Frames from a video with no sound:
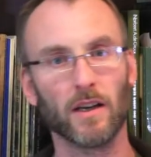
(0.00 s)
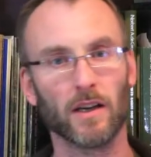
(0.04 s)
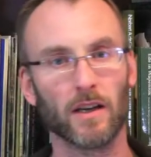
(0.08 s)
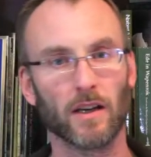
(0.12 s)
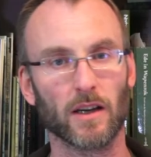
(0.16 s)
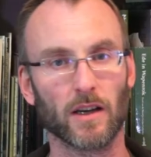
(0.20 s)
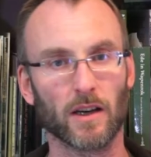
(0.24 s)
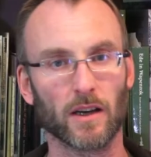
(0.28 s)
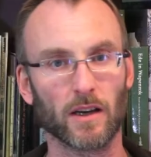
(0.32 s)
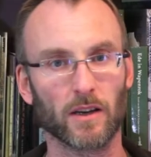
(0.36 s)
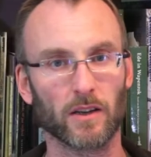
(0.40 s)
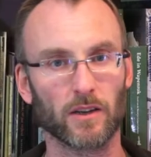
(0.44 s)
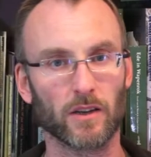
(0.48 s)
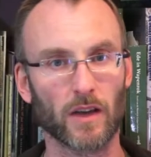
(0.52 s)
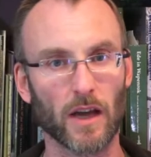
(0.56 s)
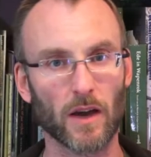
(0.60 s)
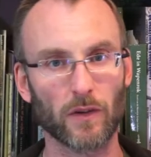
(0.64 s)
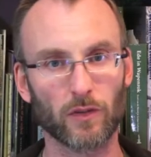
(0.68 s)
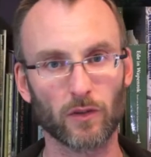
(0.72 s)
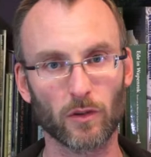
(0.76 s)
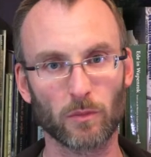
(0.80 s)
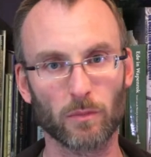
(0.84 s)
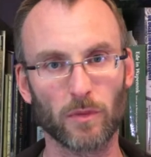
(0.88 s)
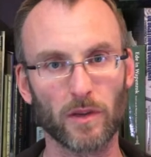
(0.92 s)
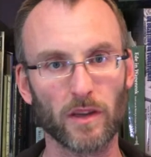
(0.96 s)
You
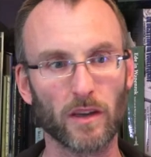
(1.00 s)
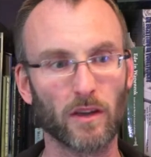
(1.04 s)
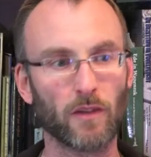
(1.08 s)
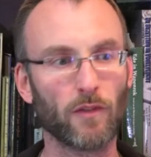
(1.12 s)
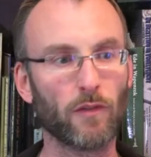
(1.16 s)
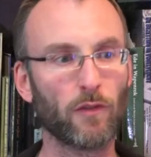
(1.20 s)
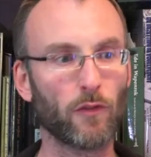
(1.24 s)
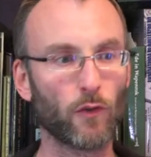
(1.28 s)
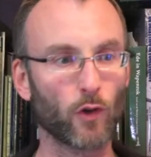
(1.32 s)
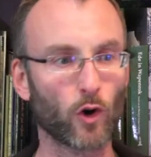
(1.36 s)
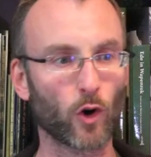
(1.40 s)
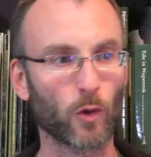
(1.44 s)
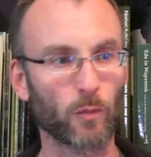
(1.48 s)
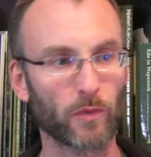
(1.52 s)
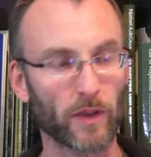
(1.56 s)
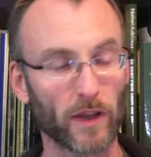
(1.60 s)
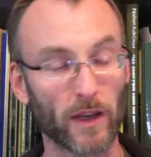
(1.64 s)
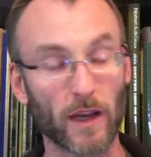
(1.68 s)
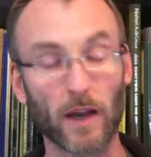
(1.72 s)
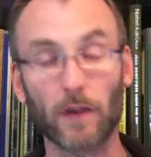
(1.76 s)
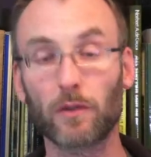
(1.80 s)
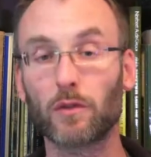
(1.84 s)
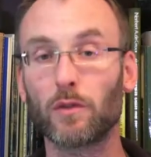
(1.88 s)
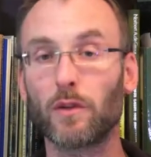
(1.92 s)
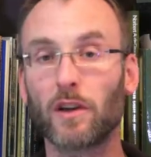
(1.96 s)
have to be informed, and
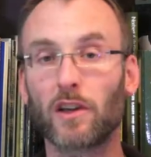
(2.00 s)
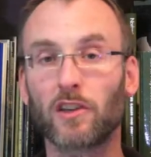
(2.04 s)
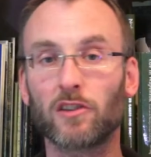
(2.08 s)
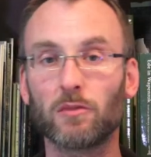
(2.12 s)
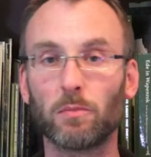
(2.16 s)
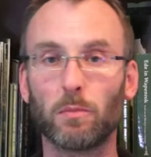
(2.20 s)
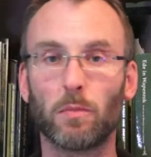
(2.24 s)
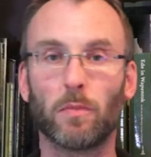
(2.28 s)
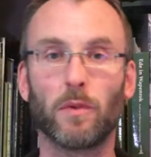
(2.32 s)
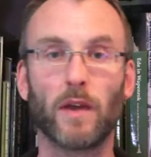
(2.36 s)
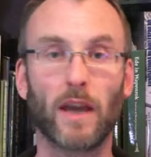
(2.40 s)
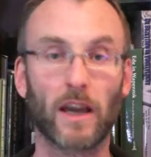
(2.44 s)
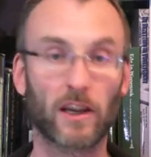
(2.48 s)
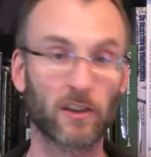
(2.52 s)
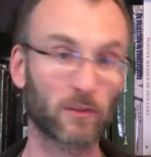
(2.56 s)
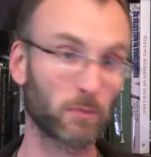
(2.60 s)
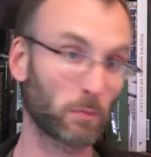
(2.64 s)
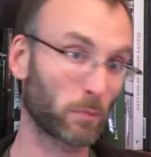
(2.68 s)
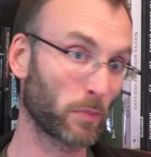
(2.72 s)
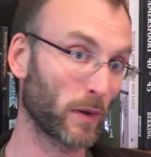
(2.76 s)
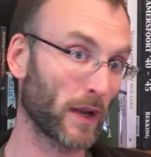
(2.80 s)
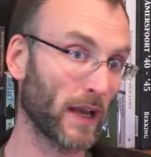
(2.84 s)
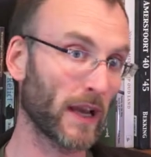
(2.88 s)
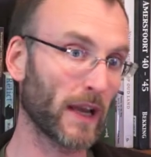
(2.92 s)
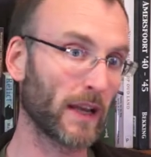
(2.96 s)
you have to
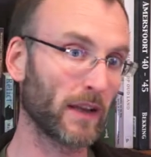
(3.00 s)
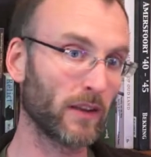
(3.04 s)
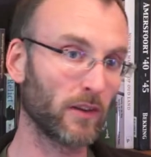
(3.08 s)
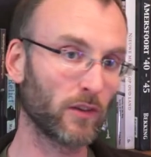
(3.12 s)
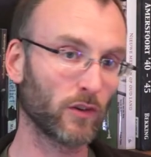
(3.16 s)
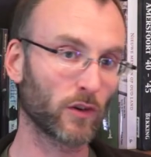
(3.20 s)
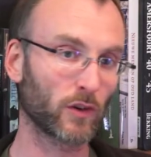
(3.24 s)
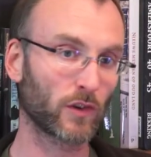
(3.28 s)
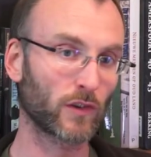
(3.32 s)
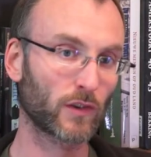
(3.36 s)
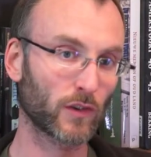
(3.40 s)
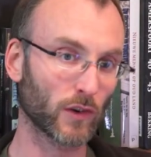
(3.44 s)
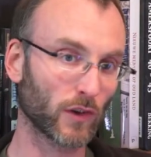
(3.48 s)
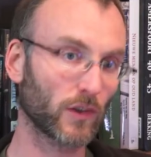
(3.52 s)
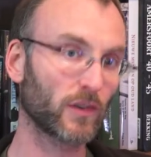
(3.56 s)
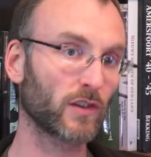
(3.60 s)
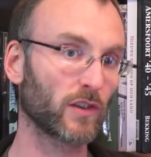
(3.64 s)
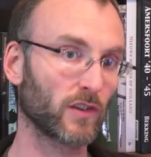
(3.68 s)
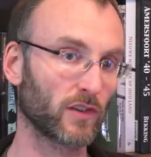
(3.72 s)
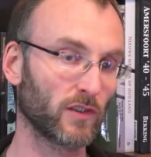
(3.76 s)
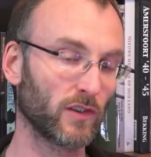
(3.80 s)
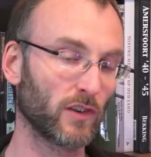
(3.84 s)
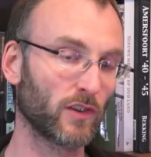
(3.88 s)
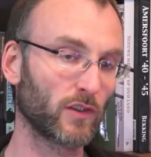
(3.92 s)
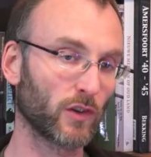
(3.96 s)
explain your
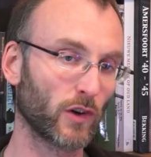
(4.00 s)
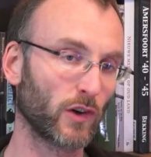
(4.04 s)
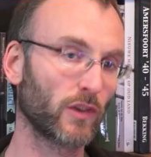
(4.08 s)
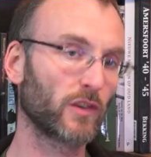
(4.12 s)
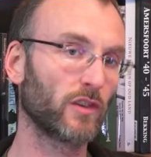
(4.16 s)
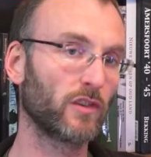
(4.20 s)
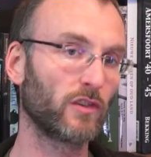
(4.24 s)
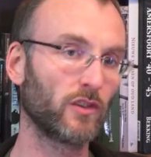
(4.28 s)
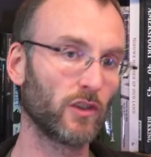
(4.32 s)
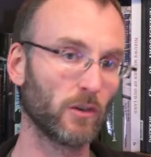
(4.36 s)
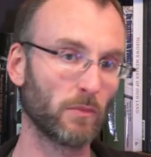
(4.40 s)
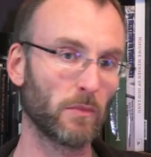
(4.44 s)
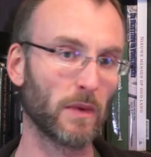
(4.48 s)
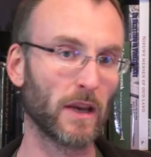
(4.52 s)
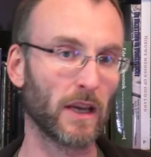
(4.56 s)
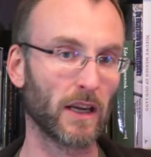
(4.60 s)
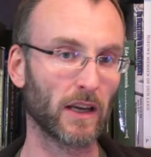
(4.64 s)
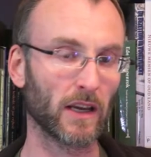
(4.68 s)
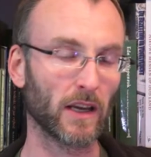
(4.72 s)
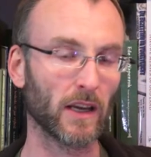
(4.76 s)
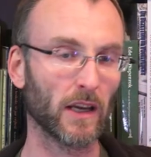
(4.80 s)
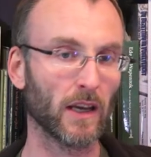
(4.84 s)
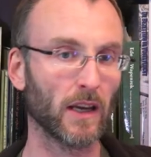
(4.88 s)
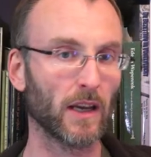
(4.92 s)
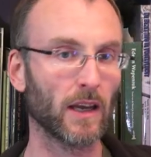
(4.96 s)
choices, the choices you
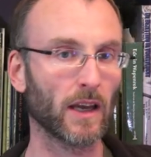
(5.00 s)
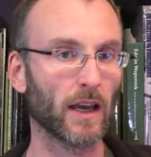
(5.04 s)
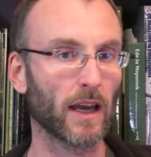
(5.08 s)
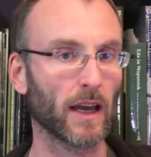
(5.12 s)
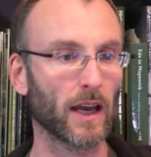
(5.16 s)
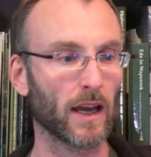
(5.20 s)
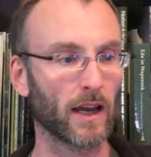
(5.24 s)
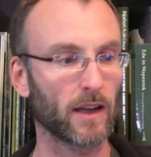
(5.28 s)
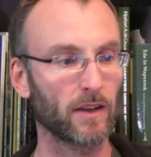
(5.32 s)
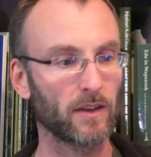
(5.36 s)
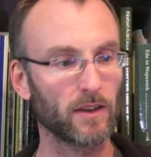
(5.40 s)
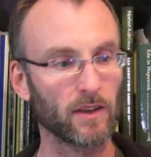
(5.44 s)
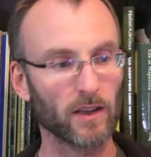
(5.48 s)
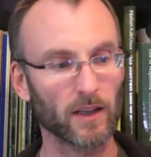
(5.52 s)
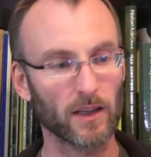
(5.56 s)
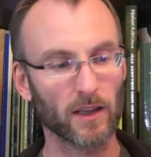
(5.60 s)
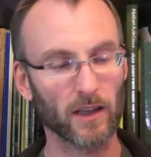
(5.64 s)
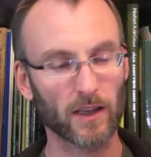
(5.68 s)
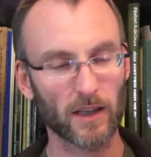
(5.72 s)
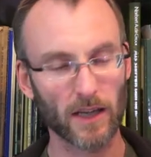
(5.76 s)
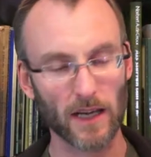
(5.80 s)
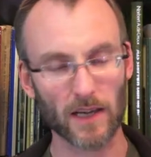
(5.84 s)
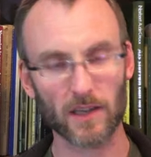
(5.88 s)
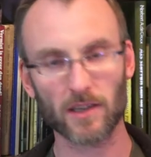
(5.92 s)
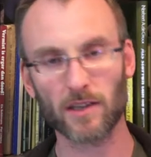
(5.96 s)
make. And in a
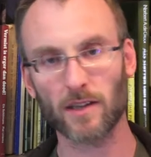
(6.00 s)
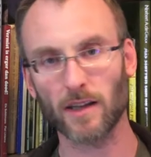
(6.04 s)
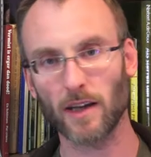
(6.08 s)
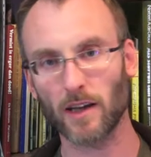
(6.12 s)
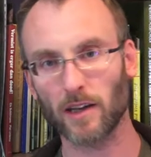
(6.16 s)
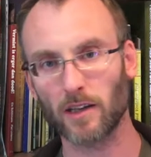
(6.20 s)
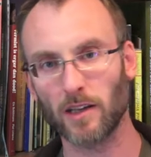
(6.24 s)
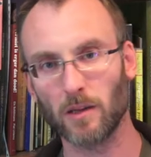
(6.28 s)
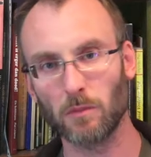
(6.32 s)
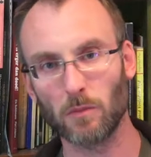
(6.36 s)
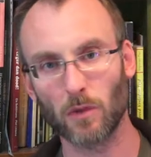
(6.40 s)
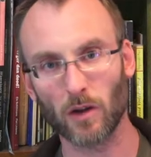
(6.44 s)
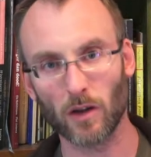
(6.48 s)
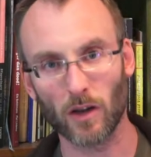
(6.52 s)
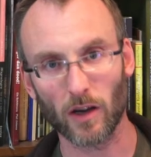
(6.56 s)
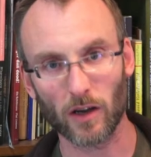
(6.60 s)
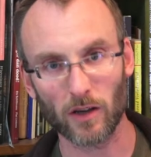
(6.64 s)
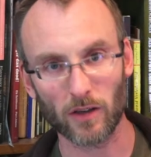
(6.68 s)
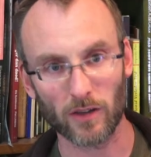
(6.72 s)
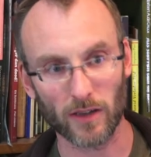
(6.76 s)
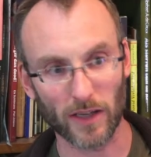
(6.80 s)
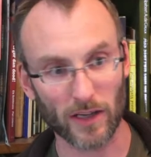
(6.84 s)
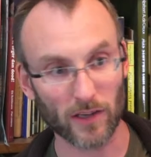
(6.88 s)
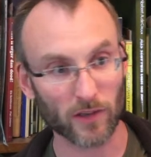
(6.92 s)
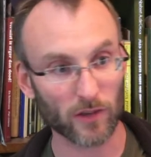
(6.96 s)
case like the
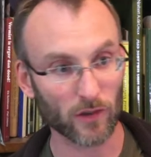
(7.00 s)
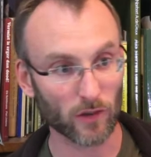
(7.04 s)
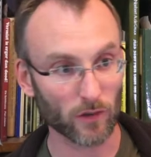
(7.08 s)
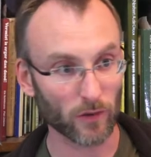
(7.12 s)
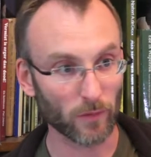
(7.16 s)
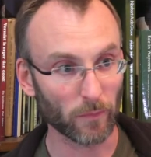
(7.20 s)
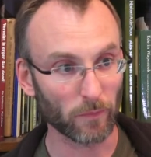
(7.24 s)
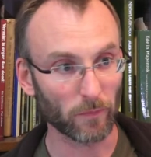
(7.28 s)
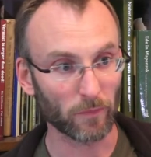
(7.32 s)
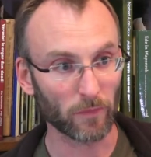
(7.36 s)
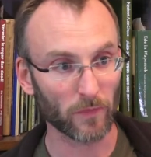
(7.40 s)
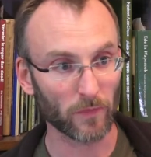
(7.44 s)
Moluccan issue,